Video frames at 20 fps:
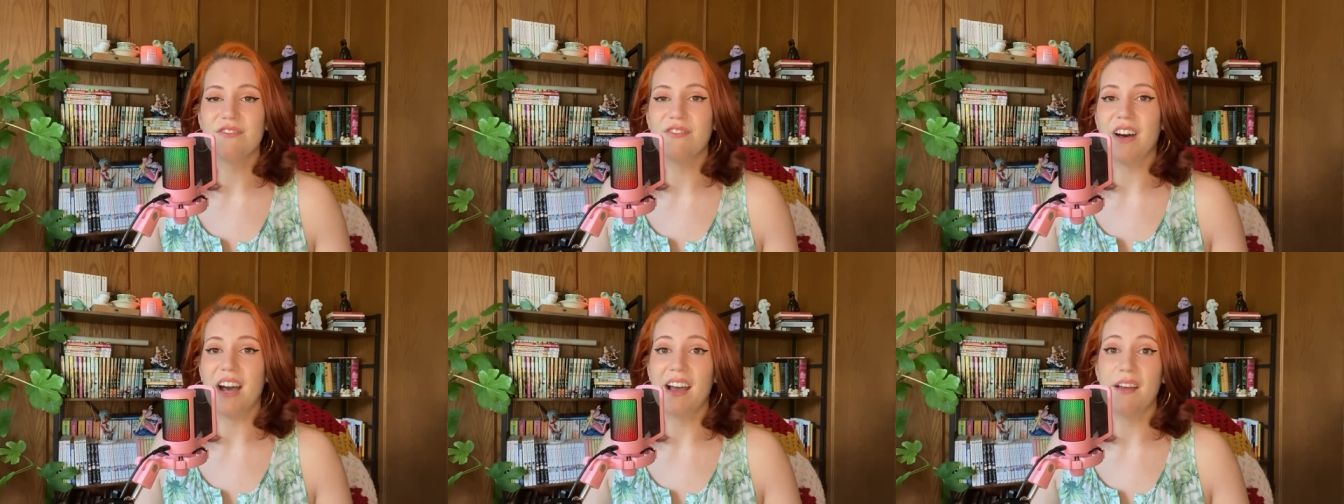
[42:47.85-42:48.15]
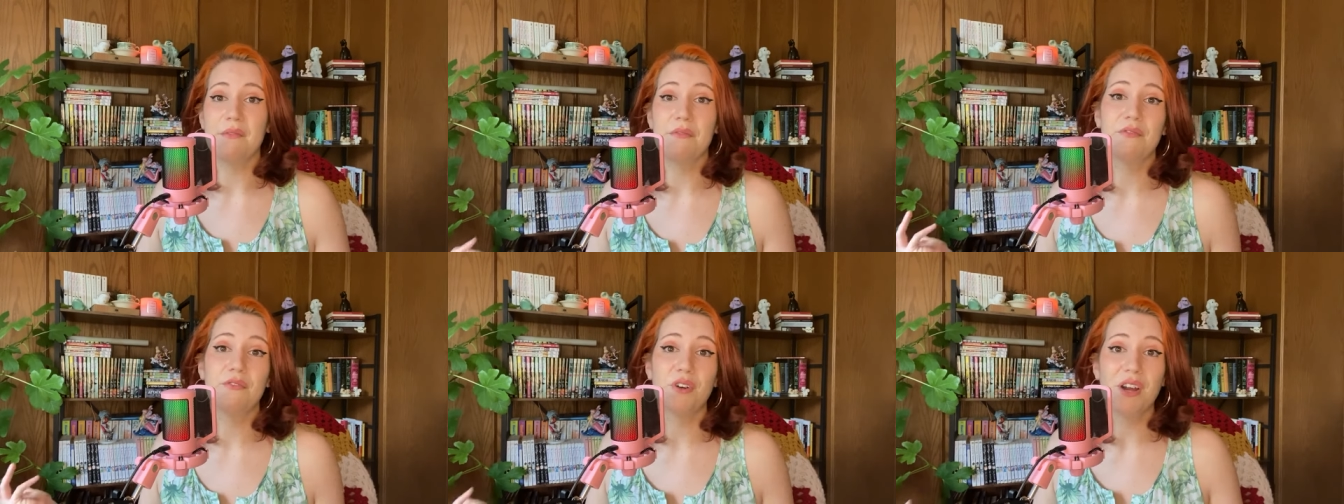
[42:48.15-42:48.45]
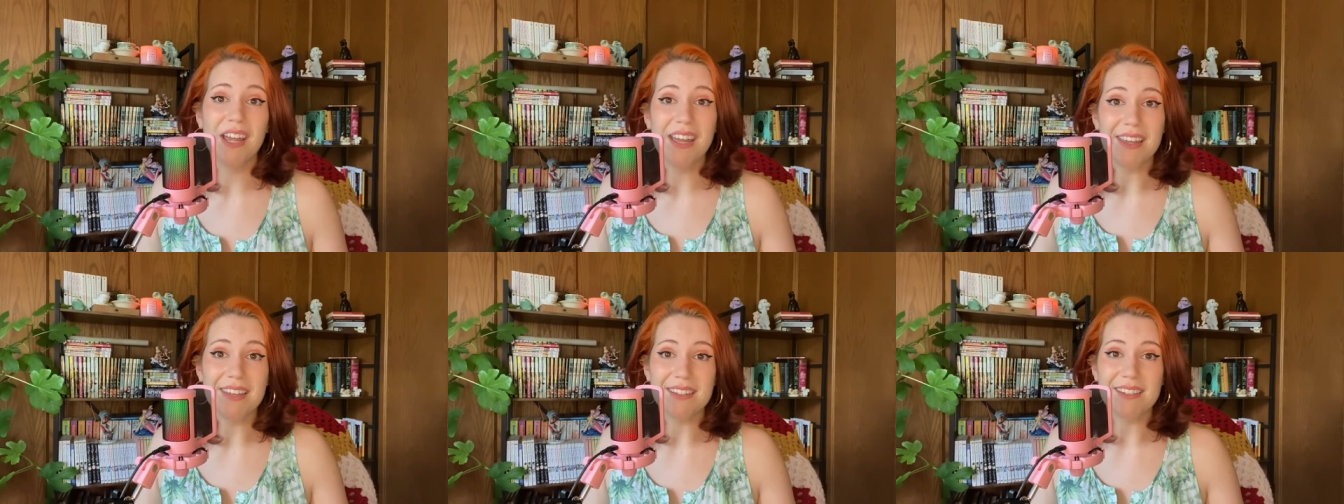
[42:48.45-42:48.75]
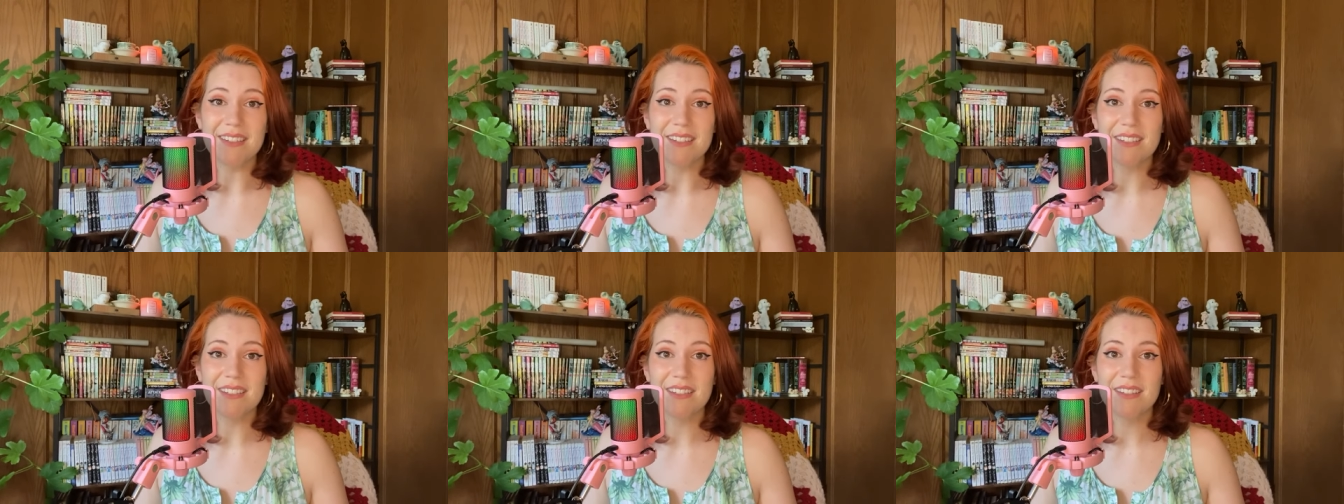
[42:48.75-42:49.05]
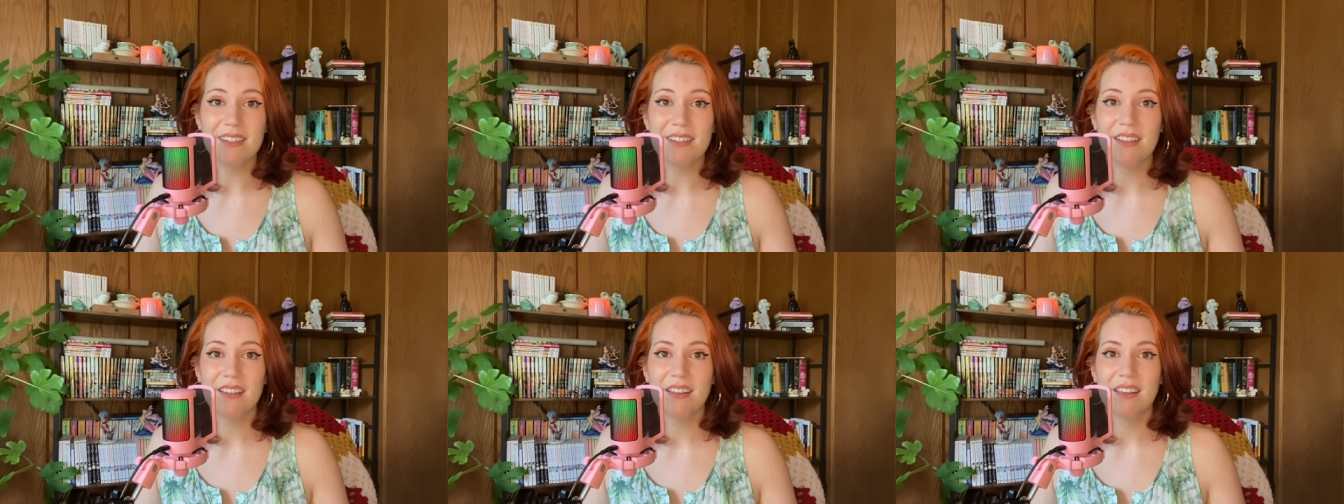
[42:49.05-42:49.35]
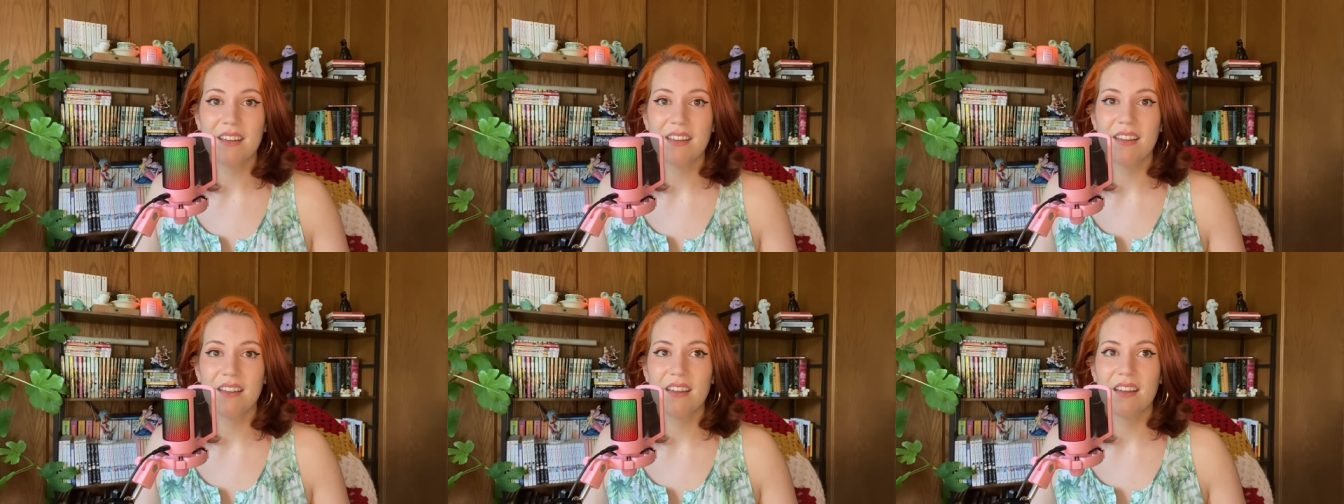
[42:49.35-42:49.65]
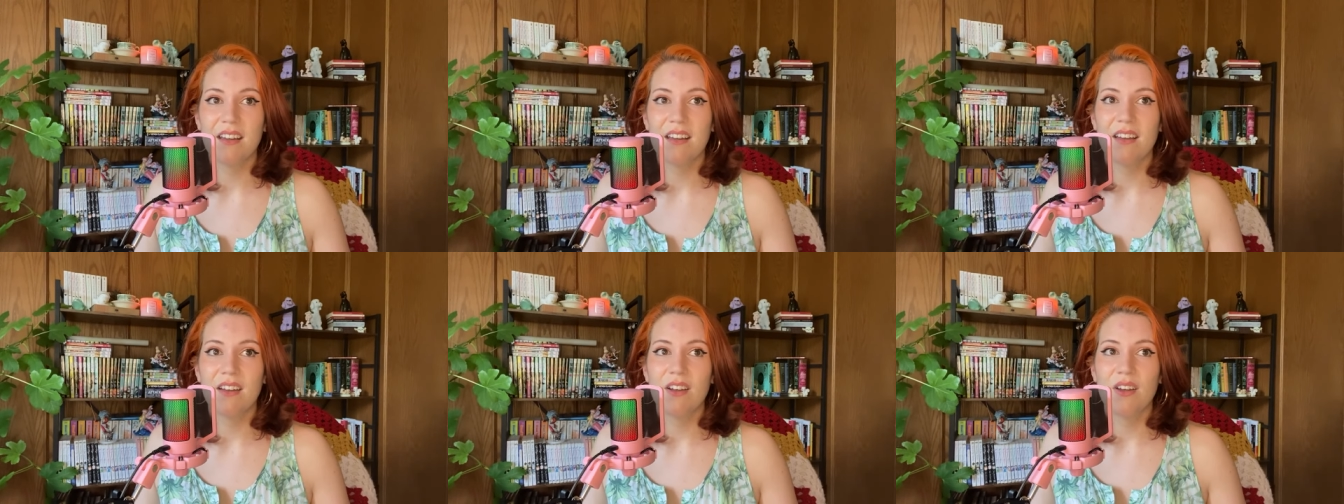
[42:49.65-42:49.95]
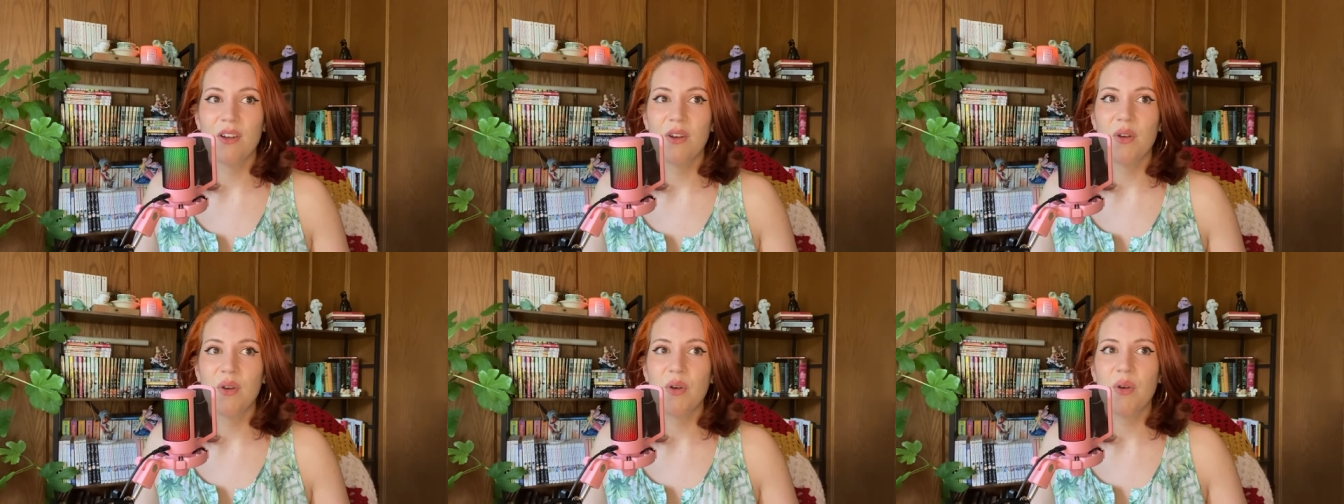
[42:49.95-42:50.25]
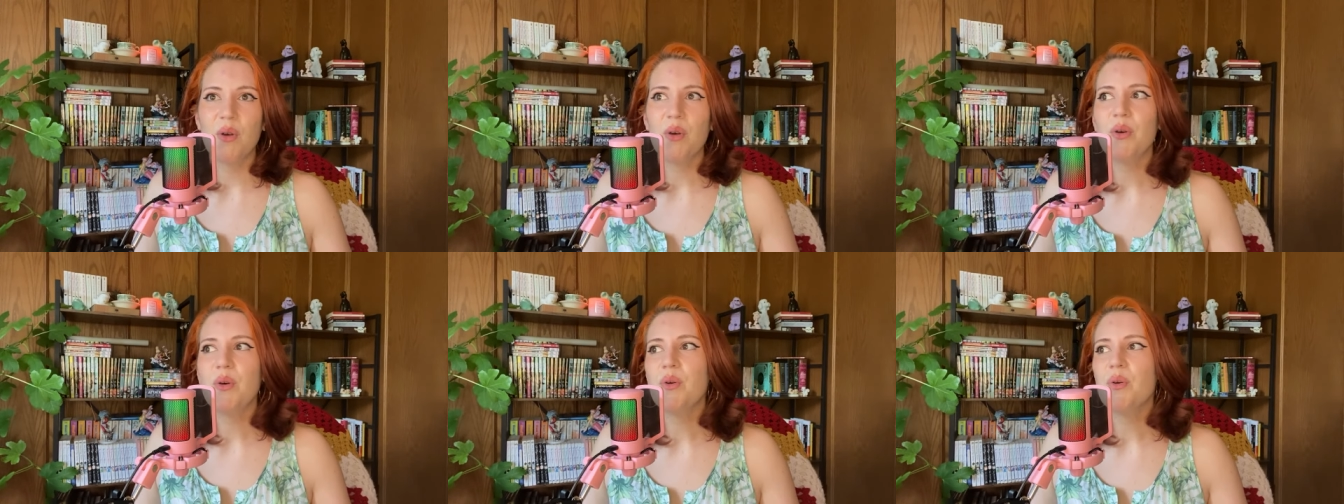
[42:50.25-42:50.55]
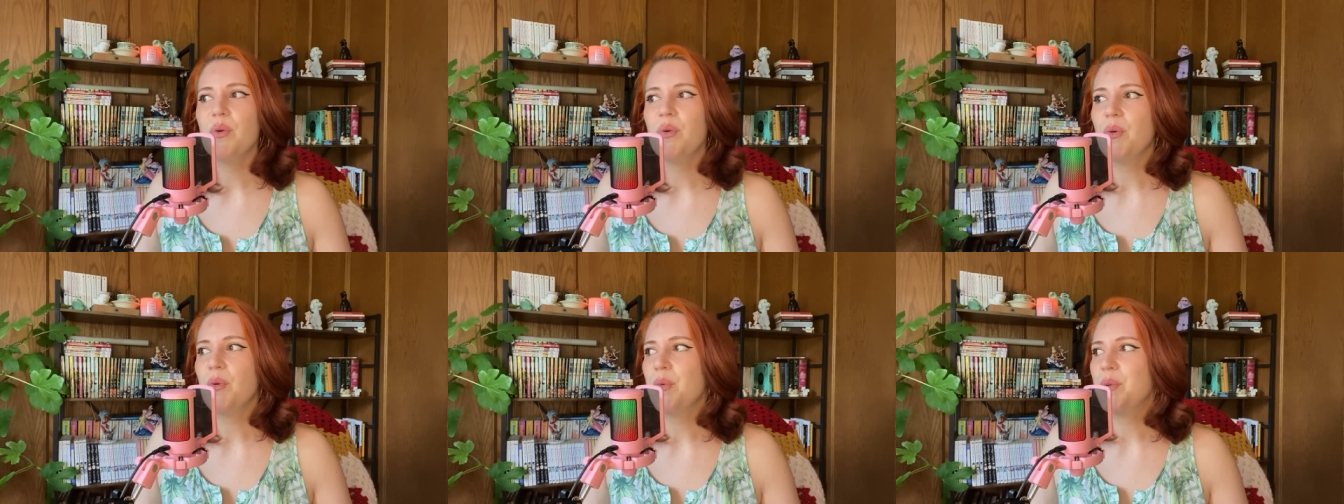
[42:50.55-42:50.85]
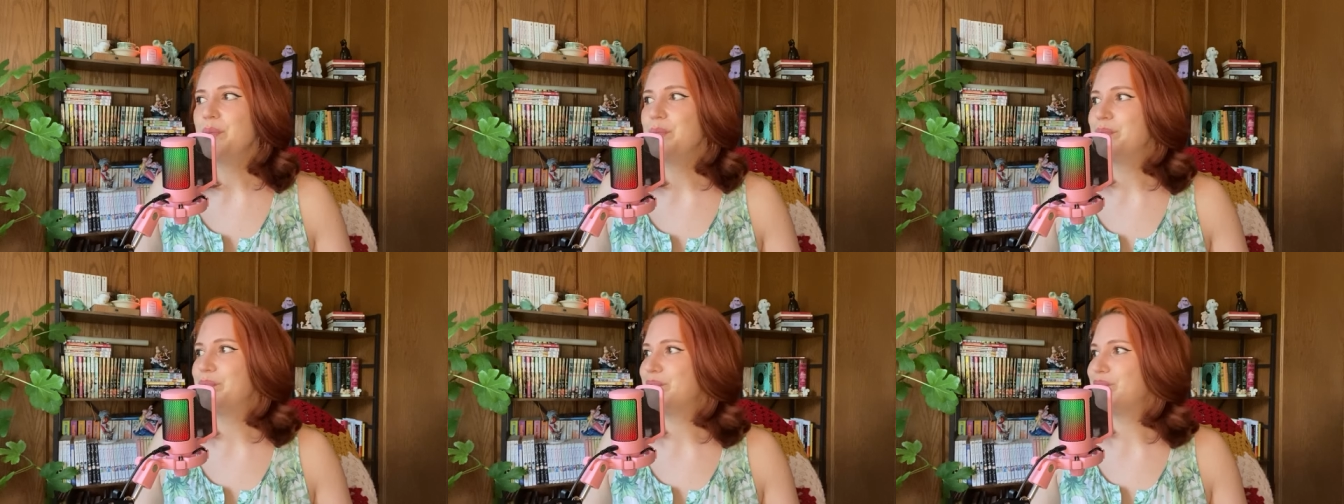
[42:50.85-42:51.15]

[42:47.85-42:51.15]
five friends who